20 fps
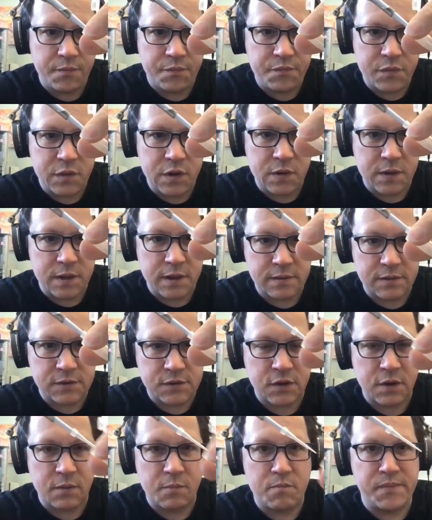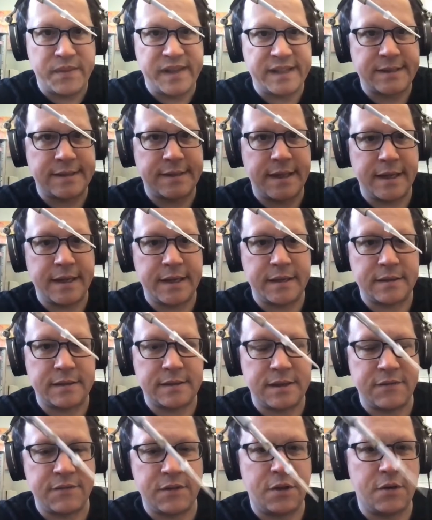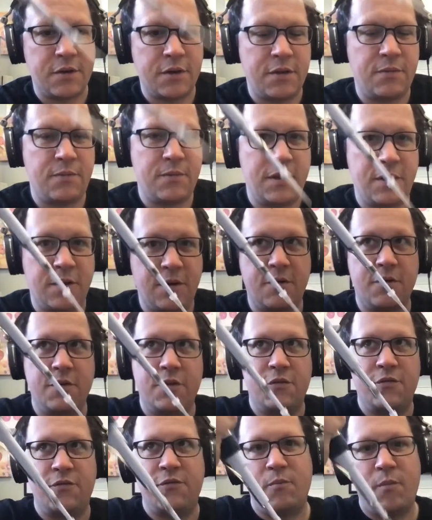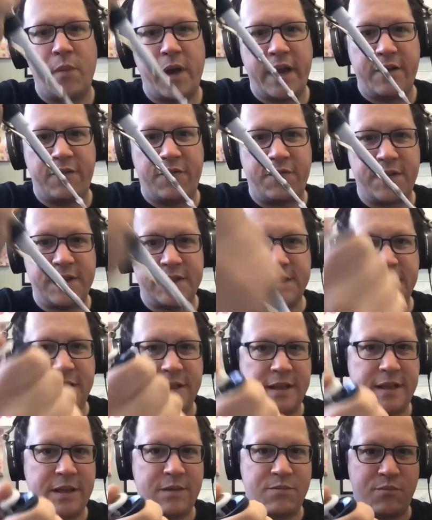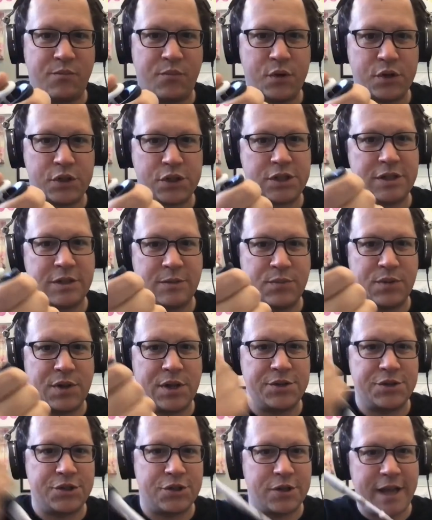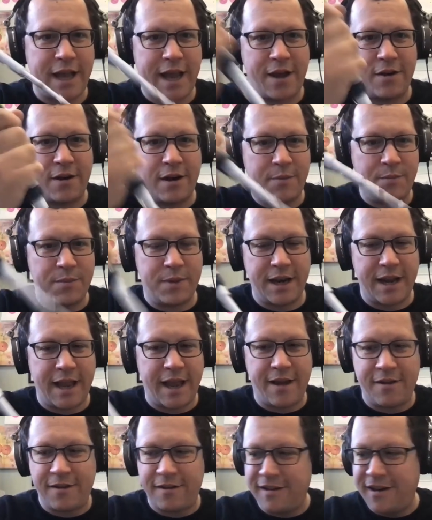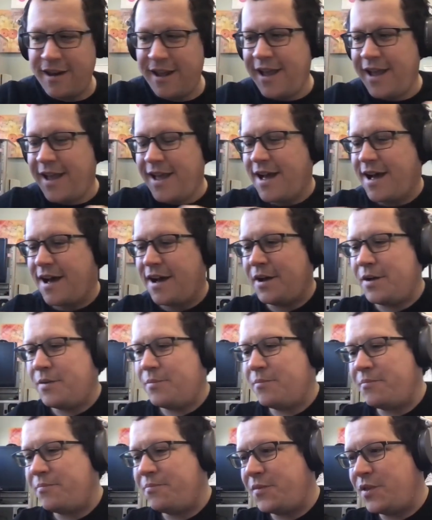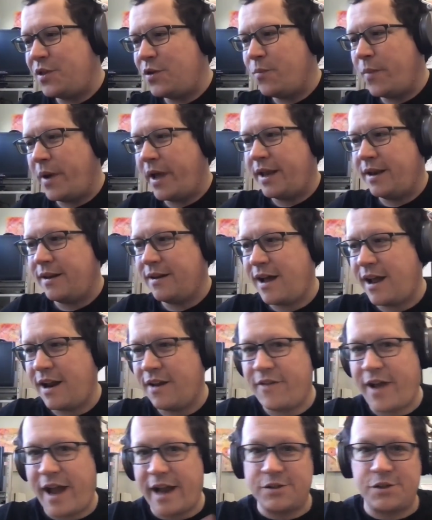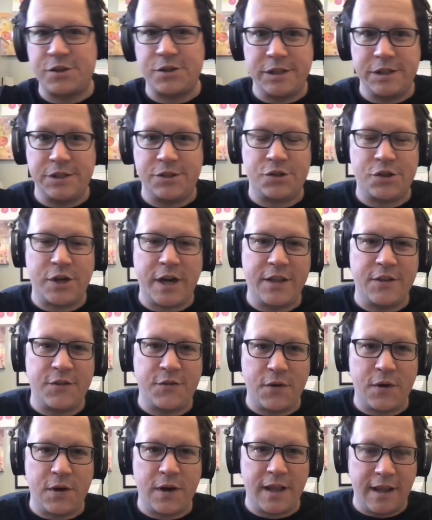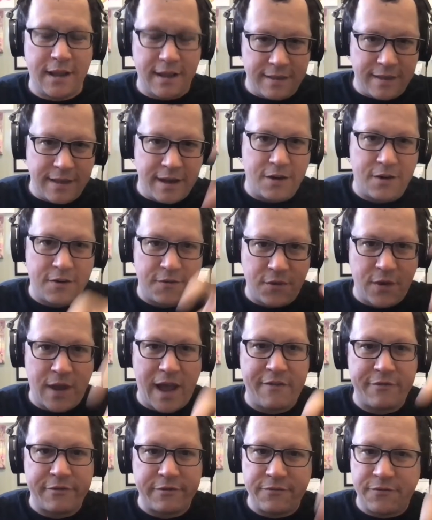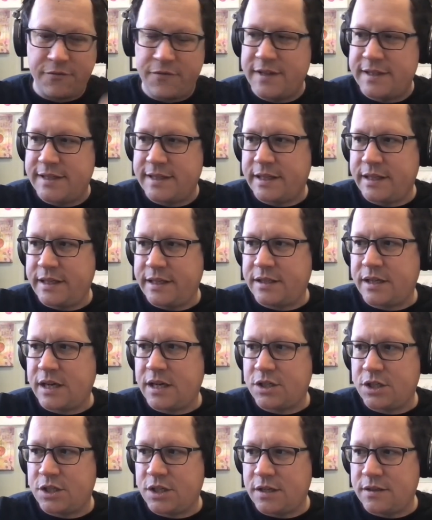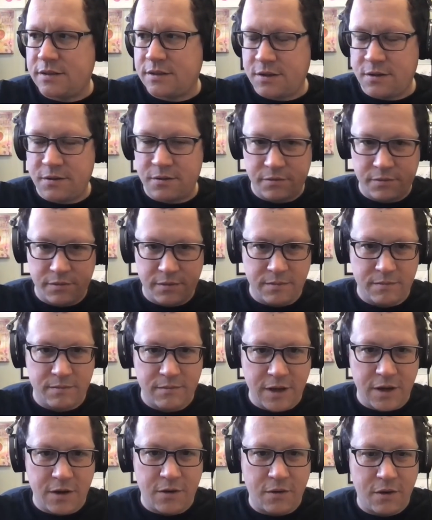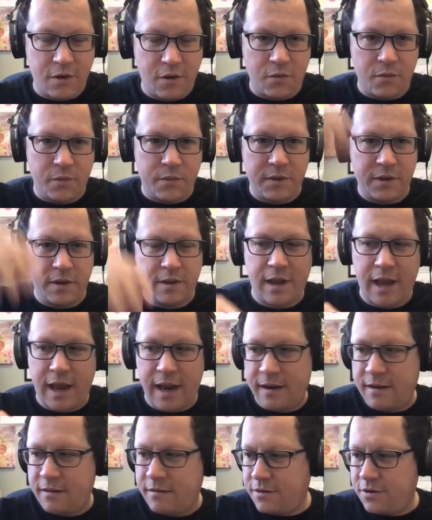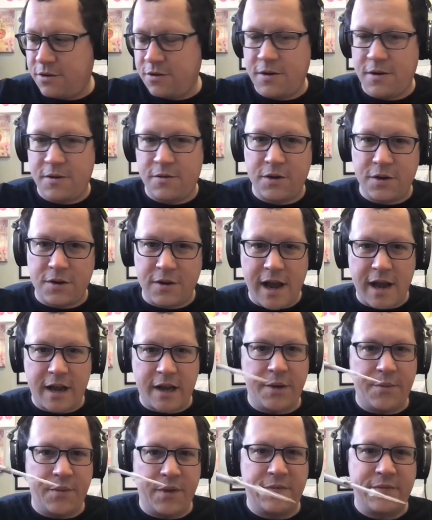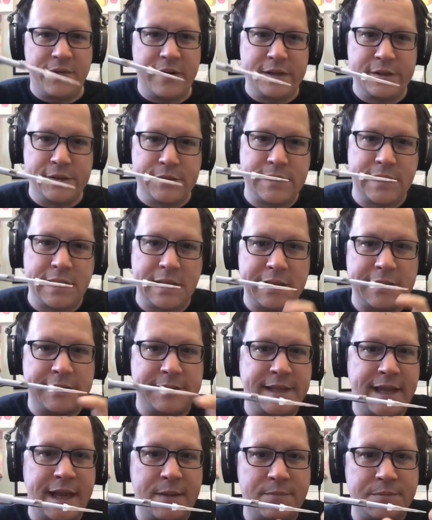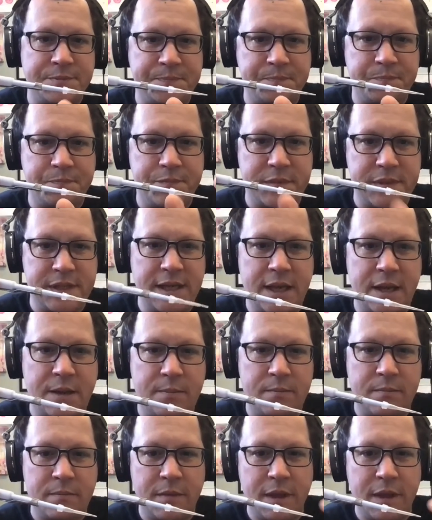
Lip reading: you can sort of miss things, even though you might have physically pushed the plunger down up and down. You might not have actually transferred it in there if you haven't physically touched it. So you're not going to be reusing the same tip.